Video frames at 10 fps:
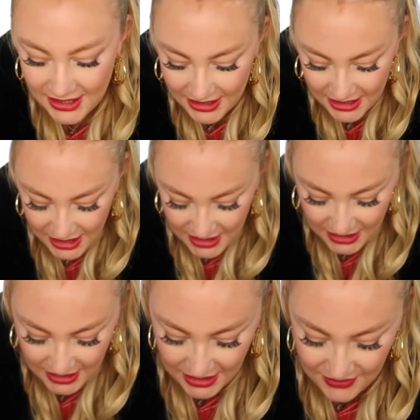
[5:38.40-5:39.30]
another
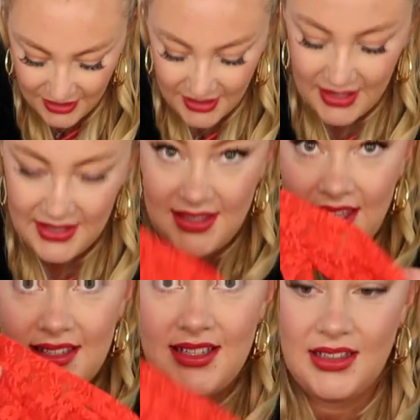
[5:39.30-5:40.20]
thing I have here is
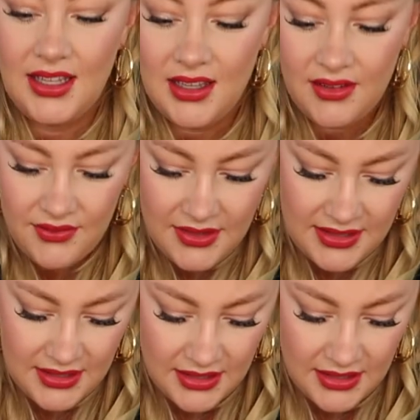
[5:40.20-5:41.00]
these gloves.